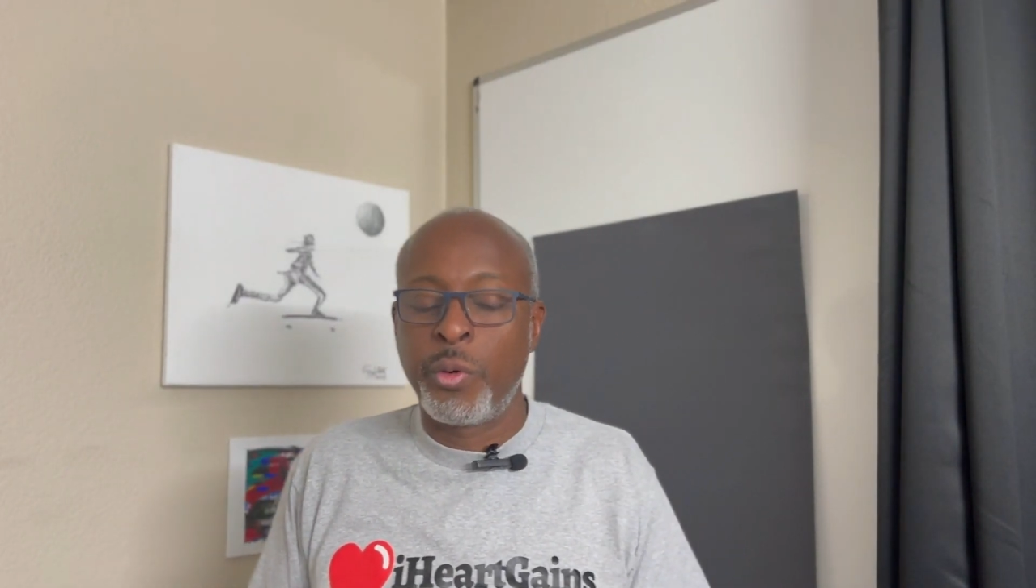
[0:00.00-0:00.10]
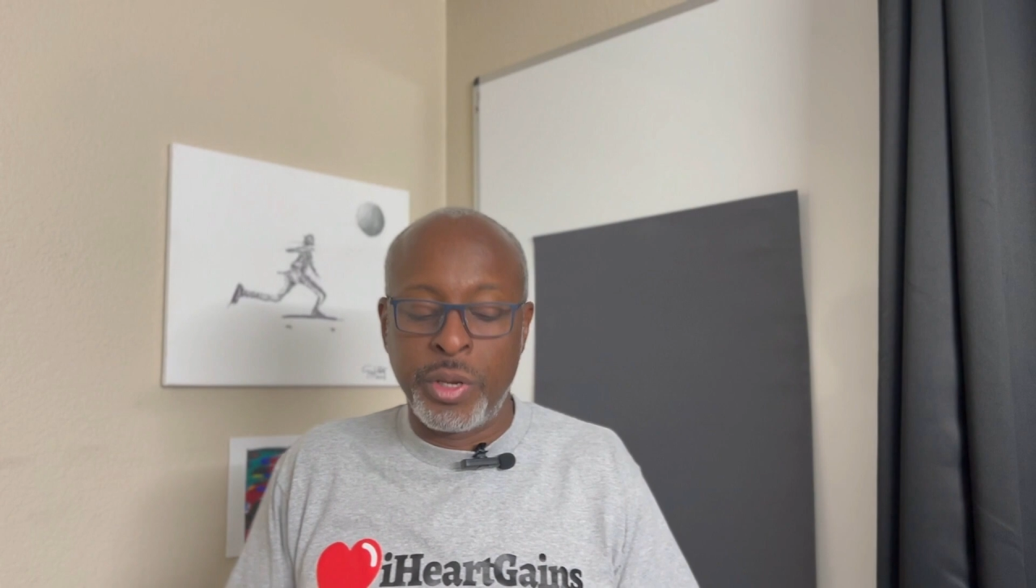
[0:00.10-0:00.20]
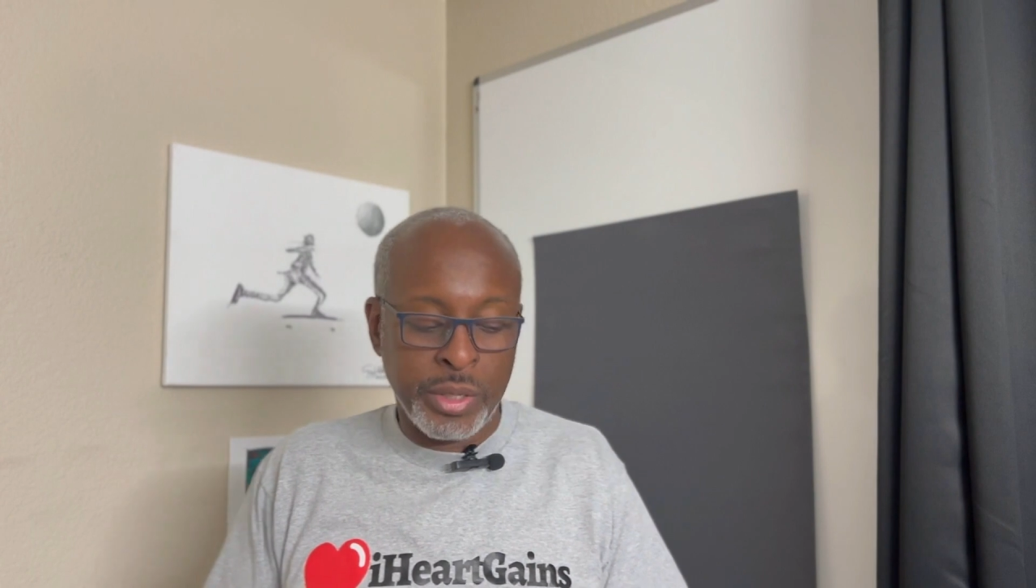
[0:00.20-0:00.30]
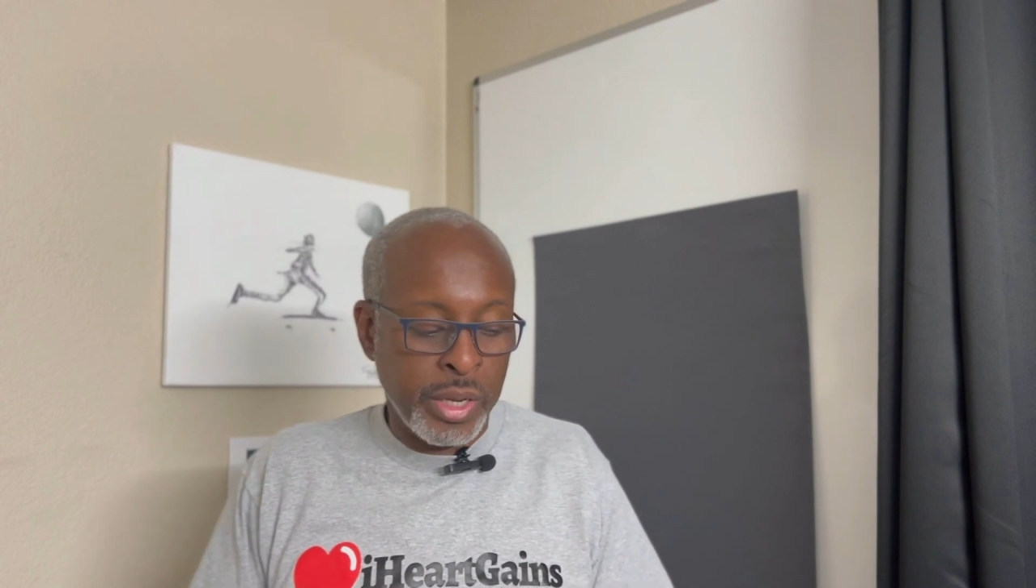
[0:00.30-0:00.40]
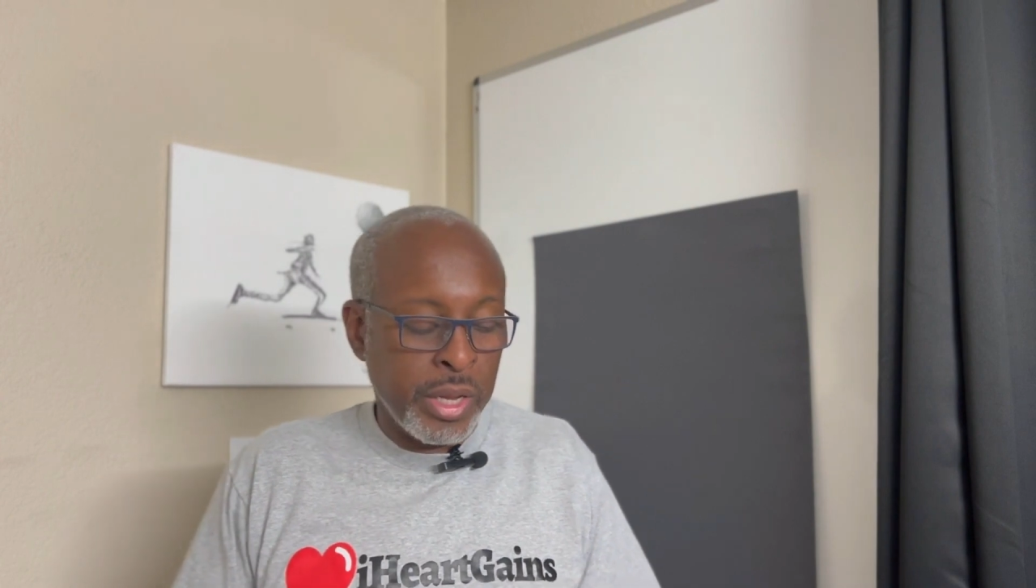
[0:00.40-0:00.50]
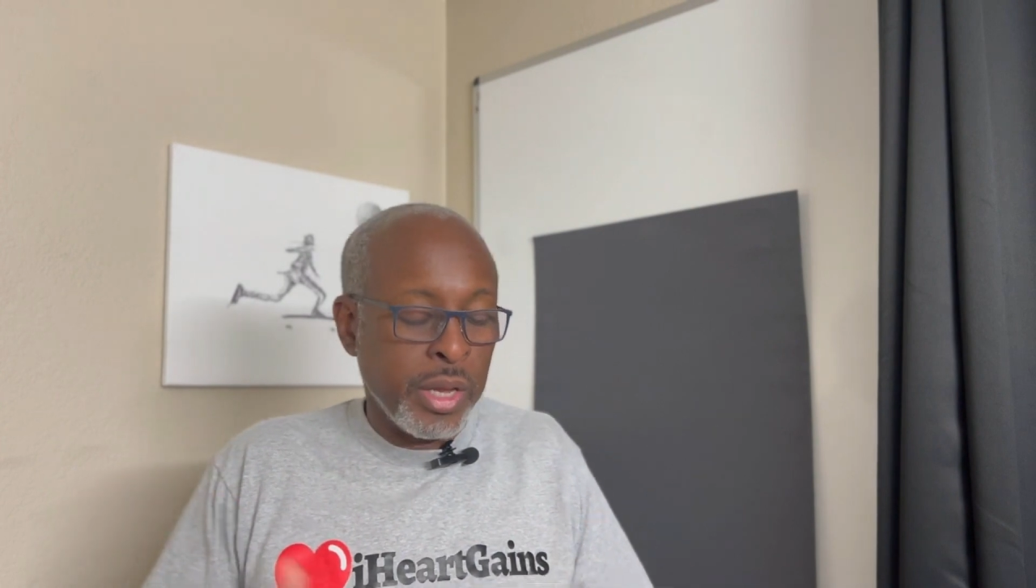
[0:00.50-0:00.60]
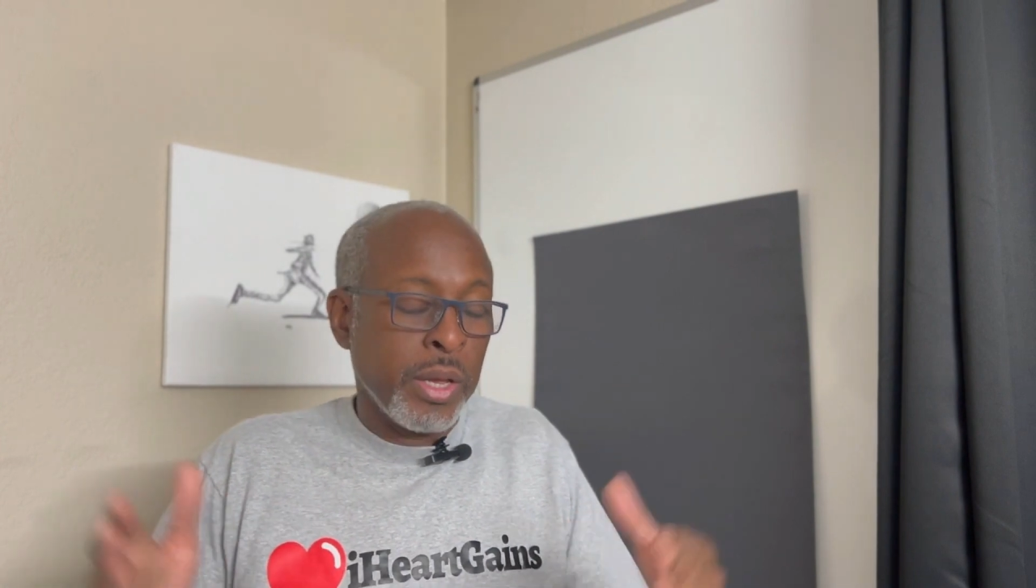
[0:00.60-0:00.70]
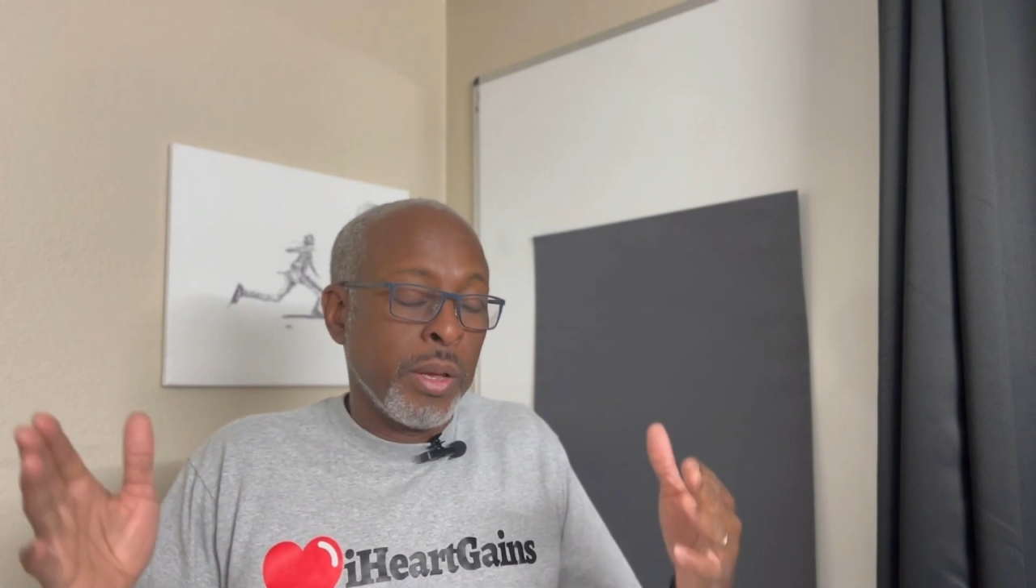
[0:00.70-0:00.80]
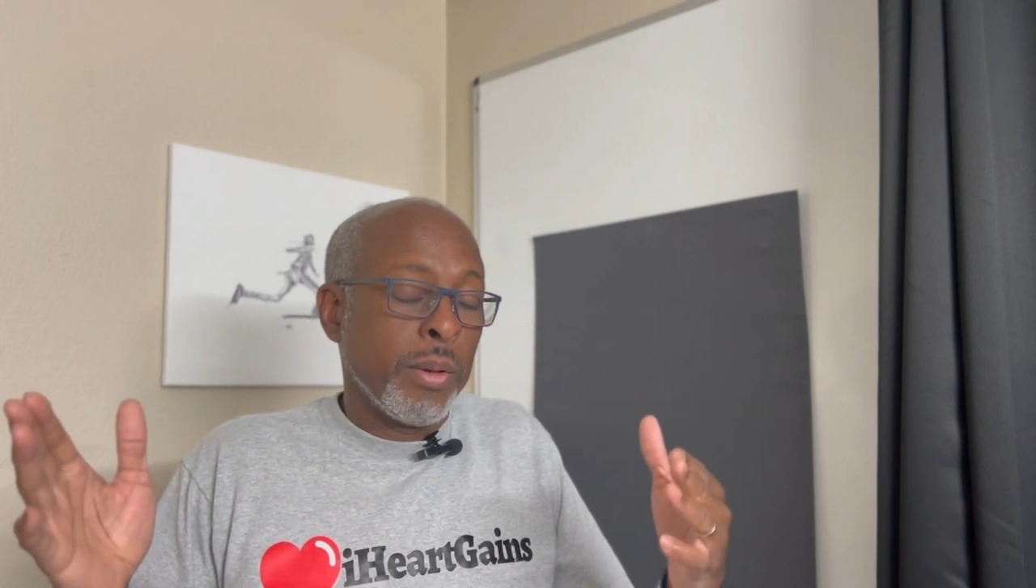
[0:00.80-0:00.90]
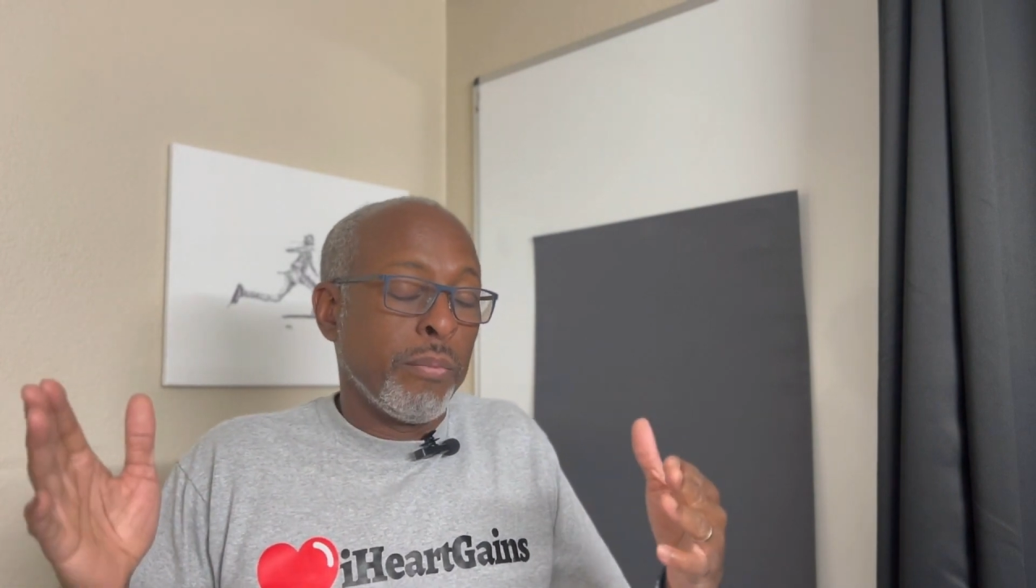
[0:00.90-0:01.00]
40s.
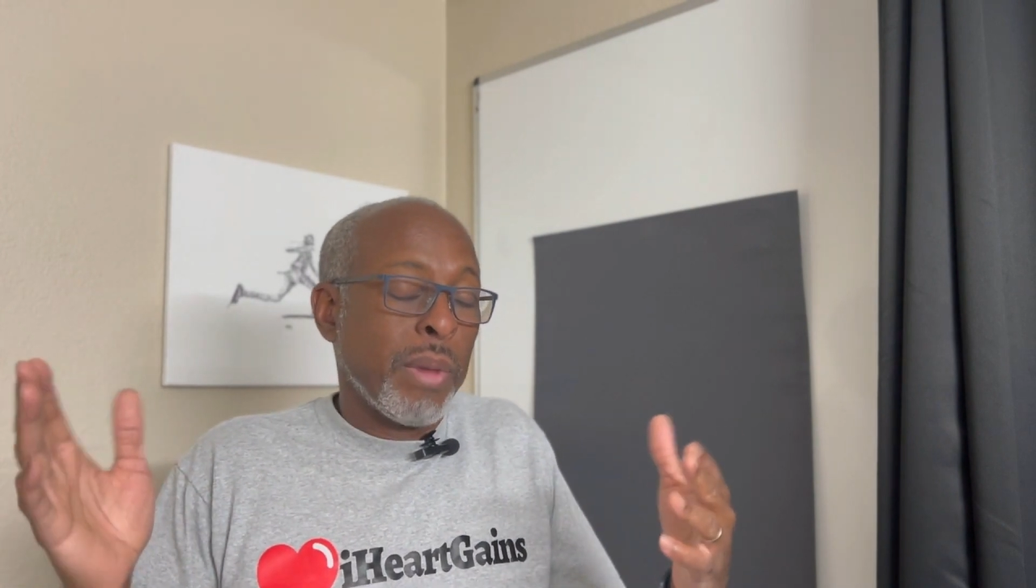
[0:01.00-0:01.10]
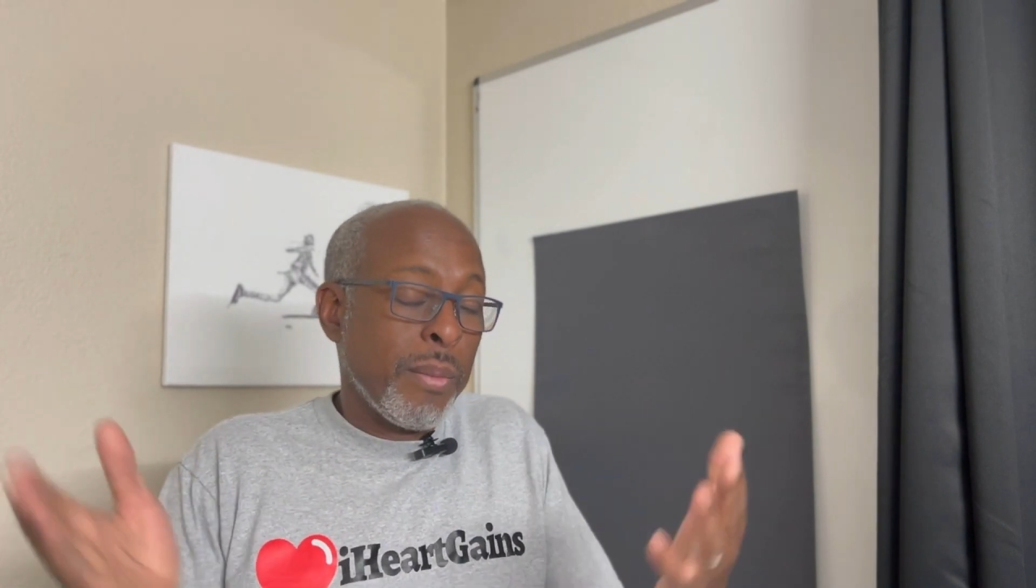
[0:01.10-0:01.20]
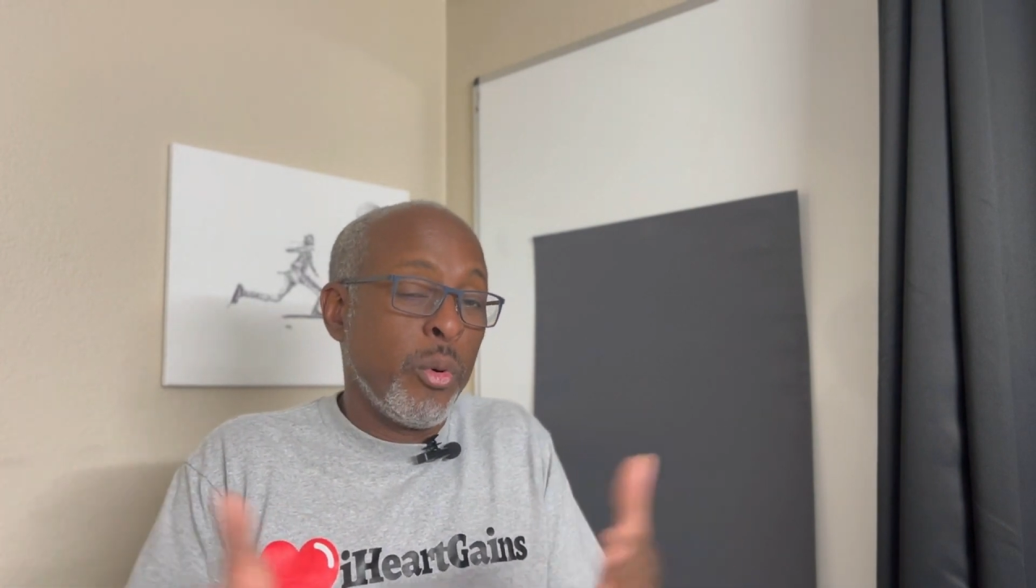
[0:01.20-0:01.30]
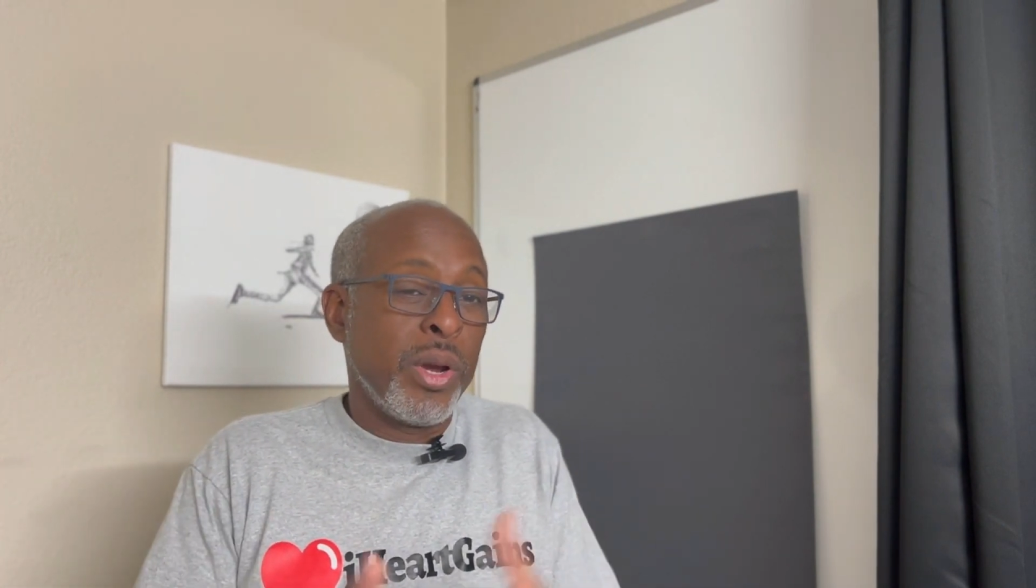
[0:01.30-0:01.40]
My point